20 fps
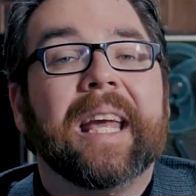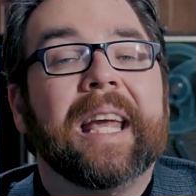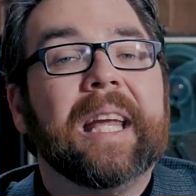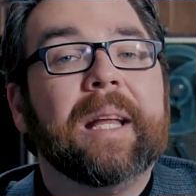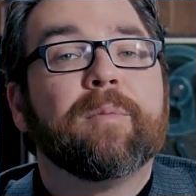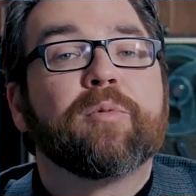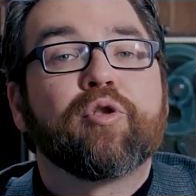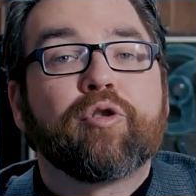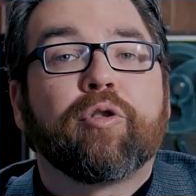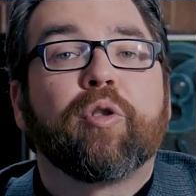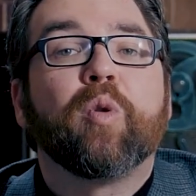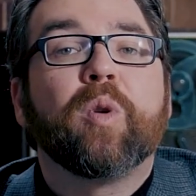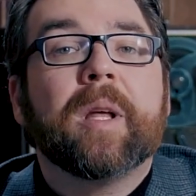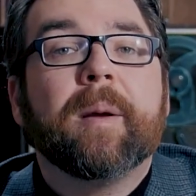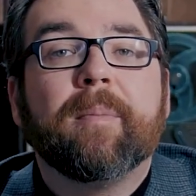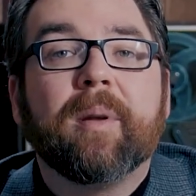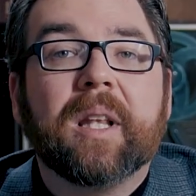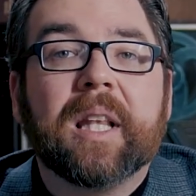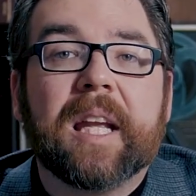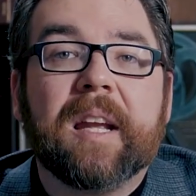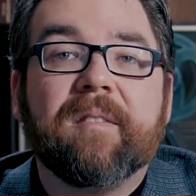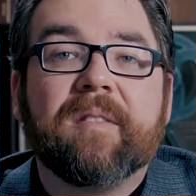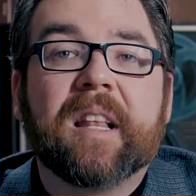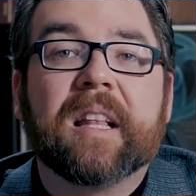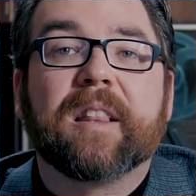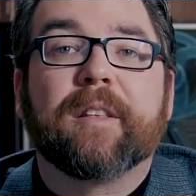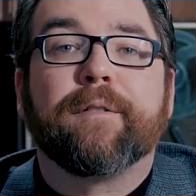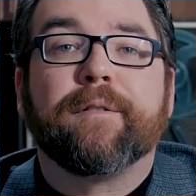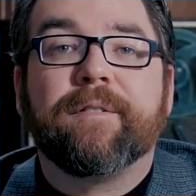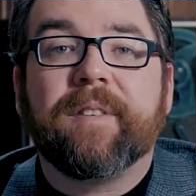He truly believed
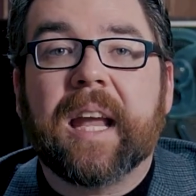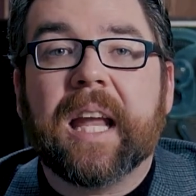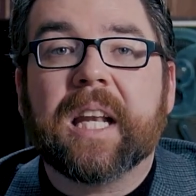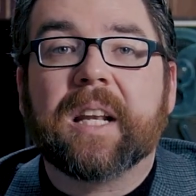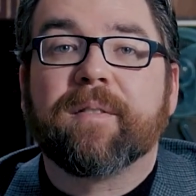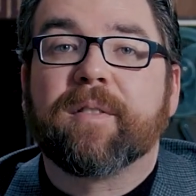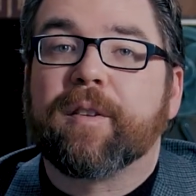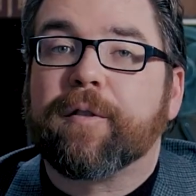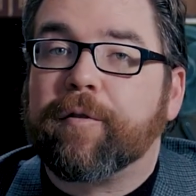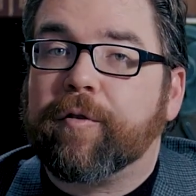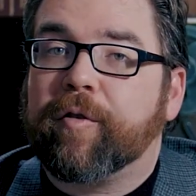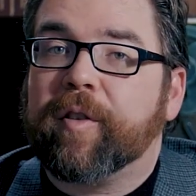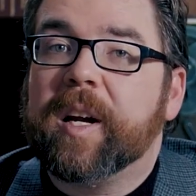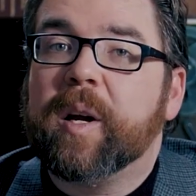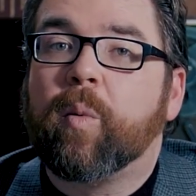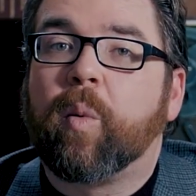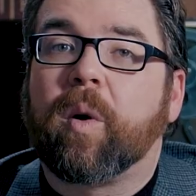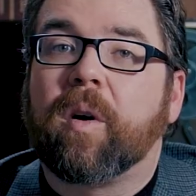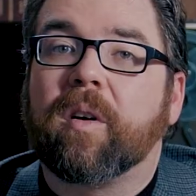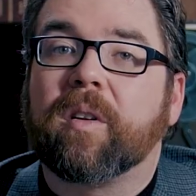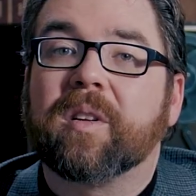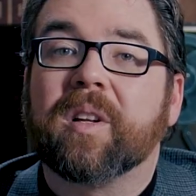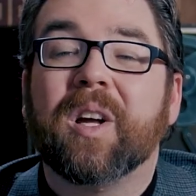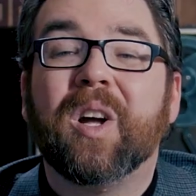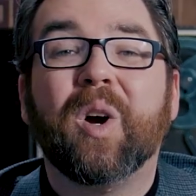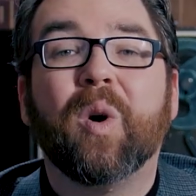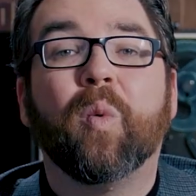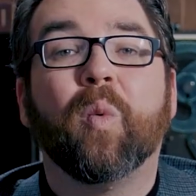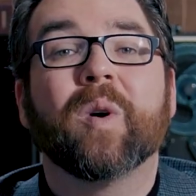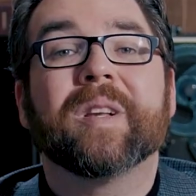that the fate of the free world
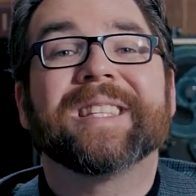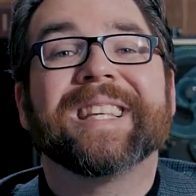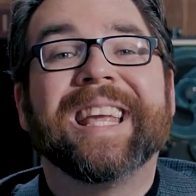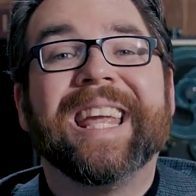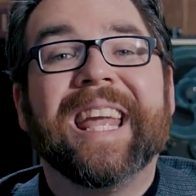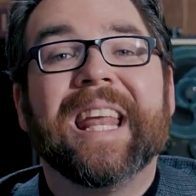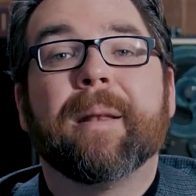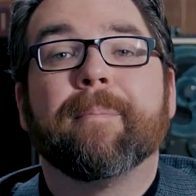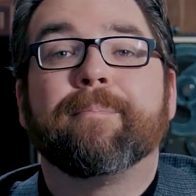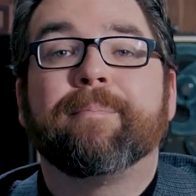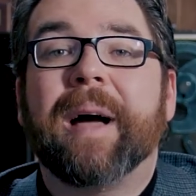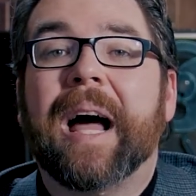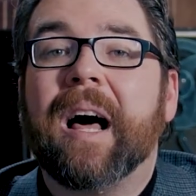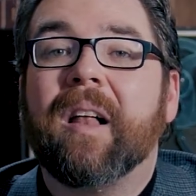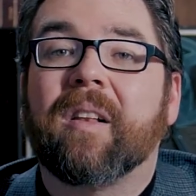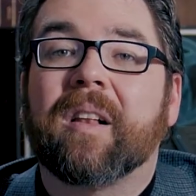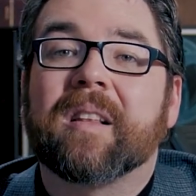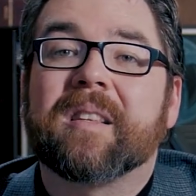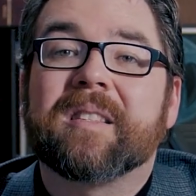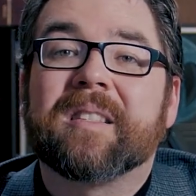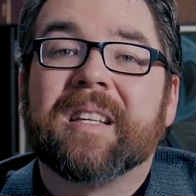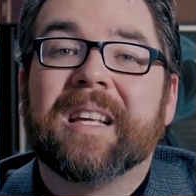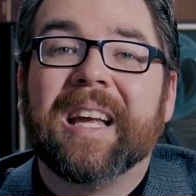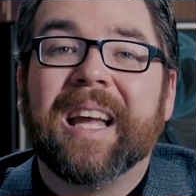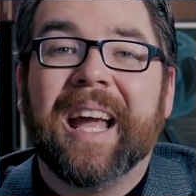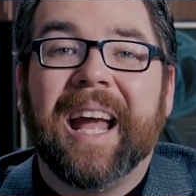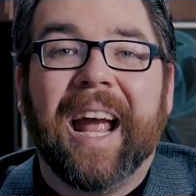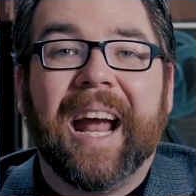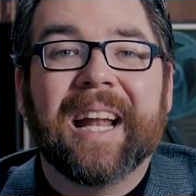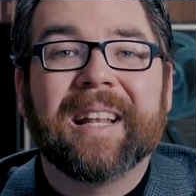was in balance,
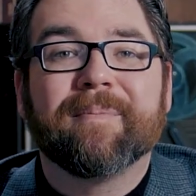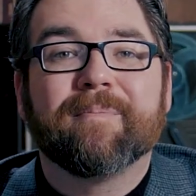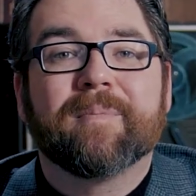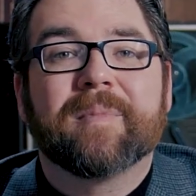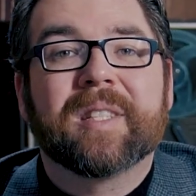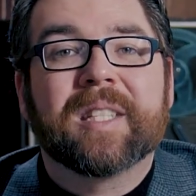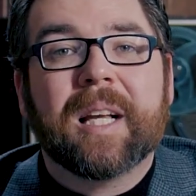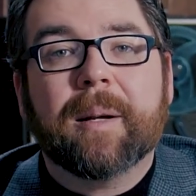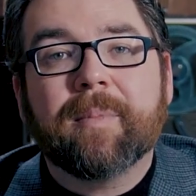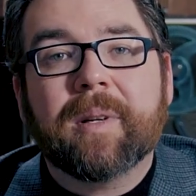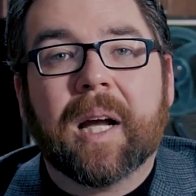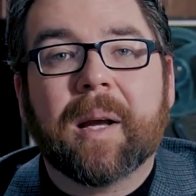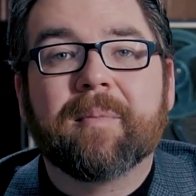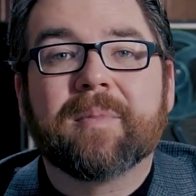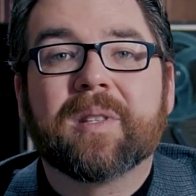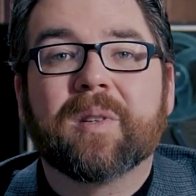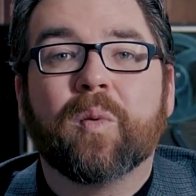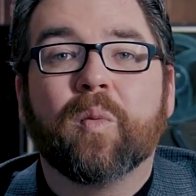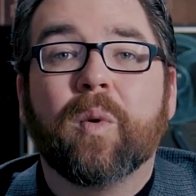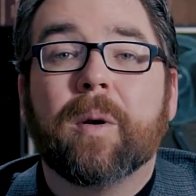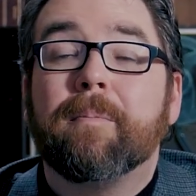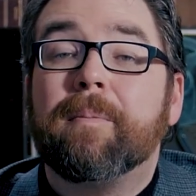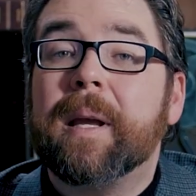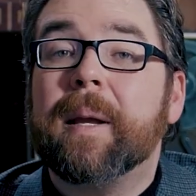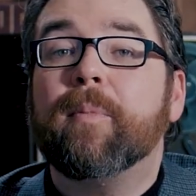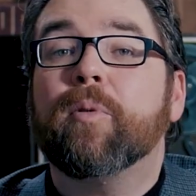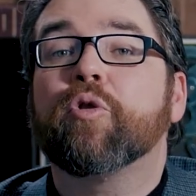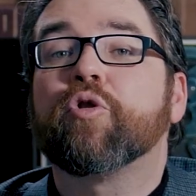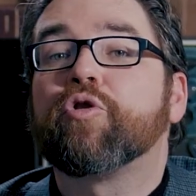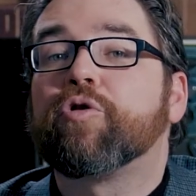and sometimes when
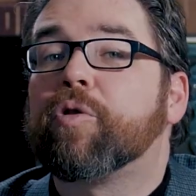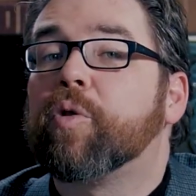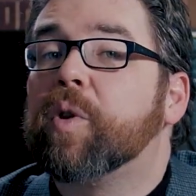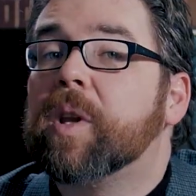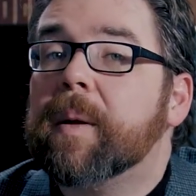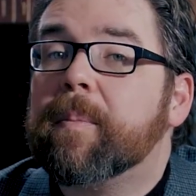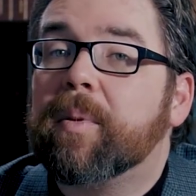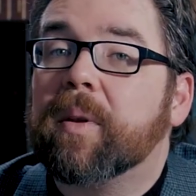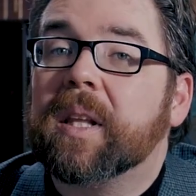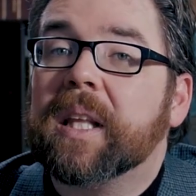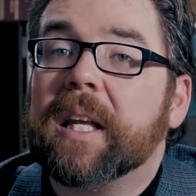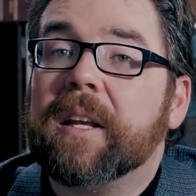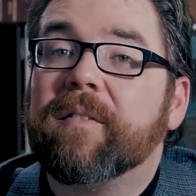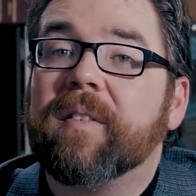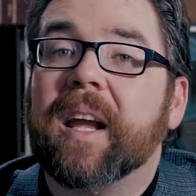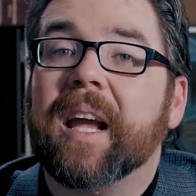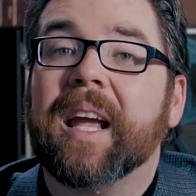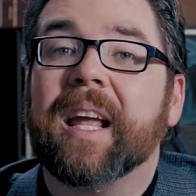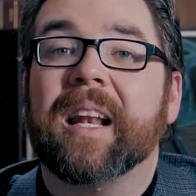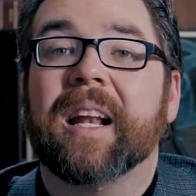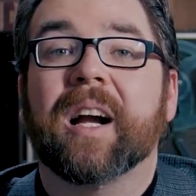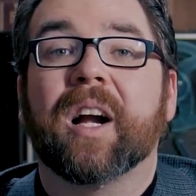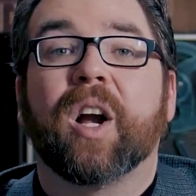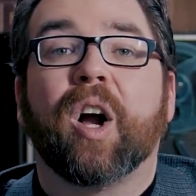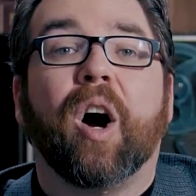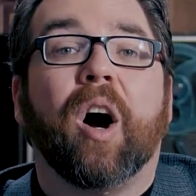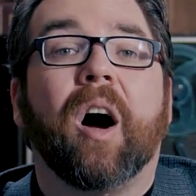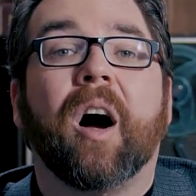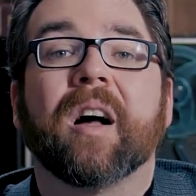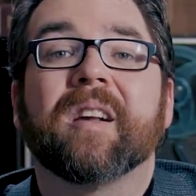people truly believe in a
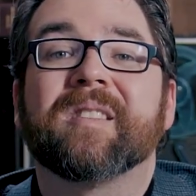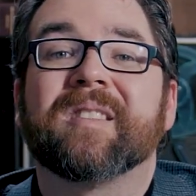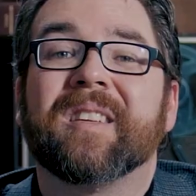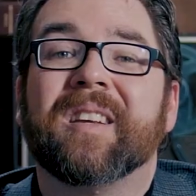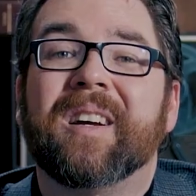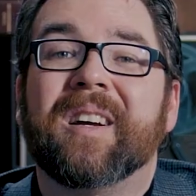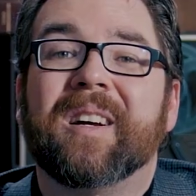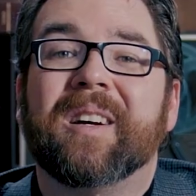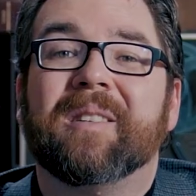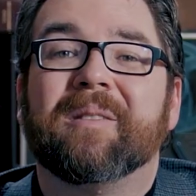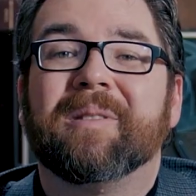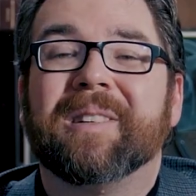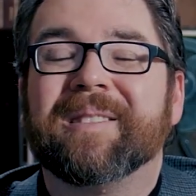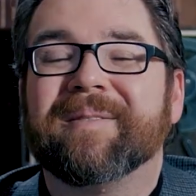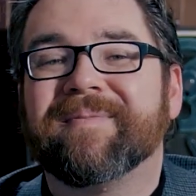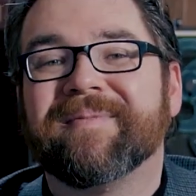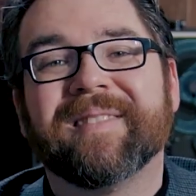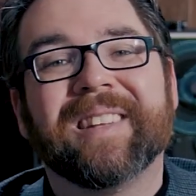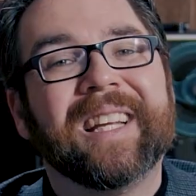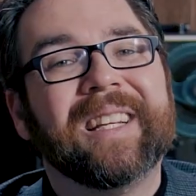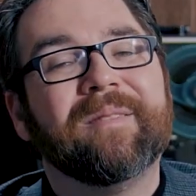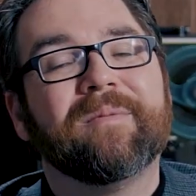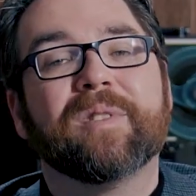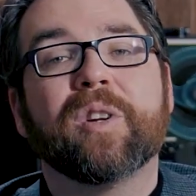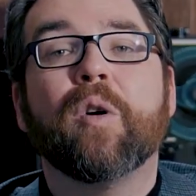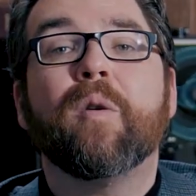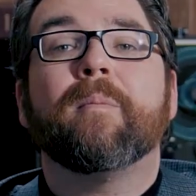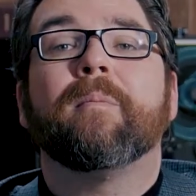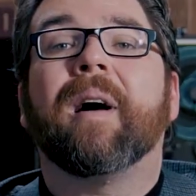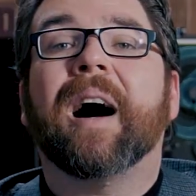cause, well, they
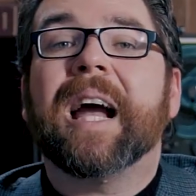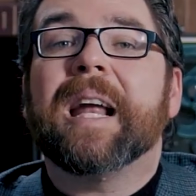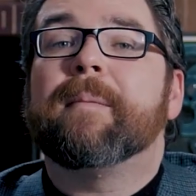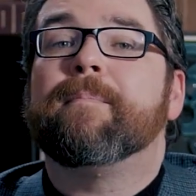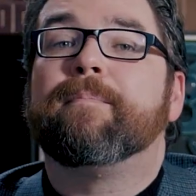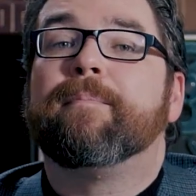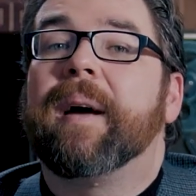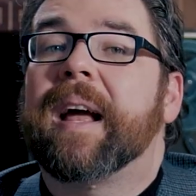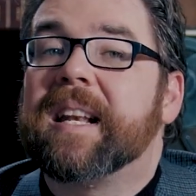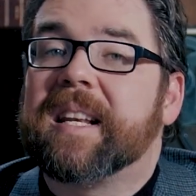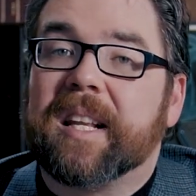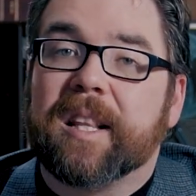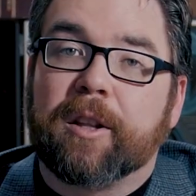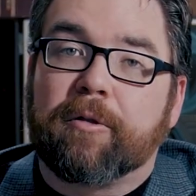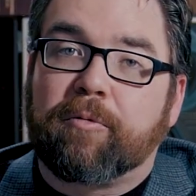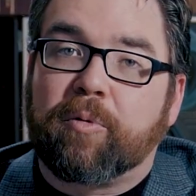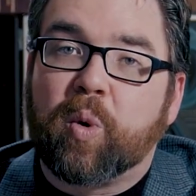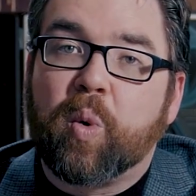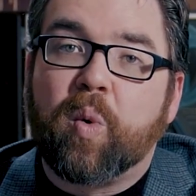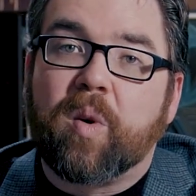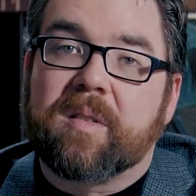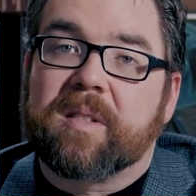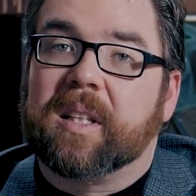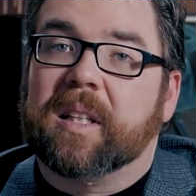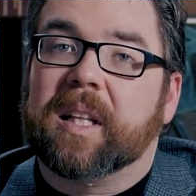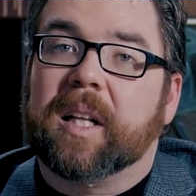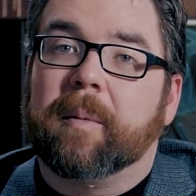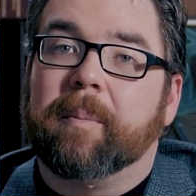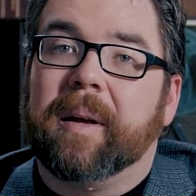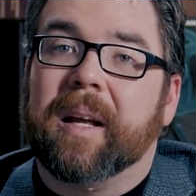don't mind bending the rules
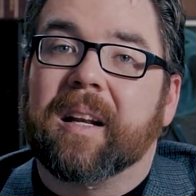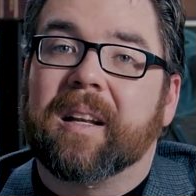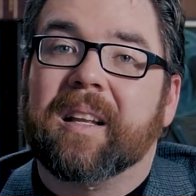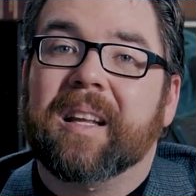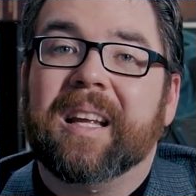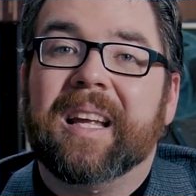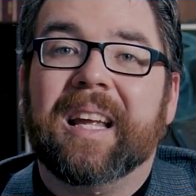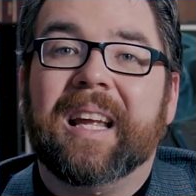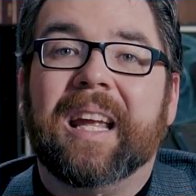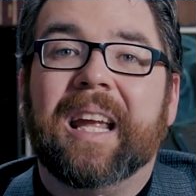a little bit,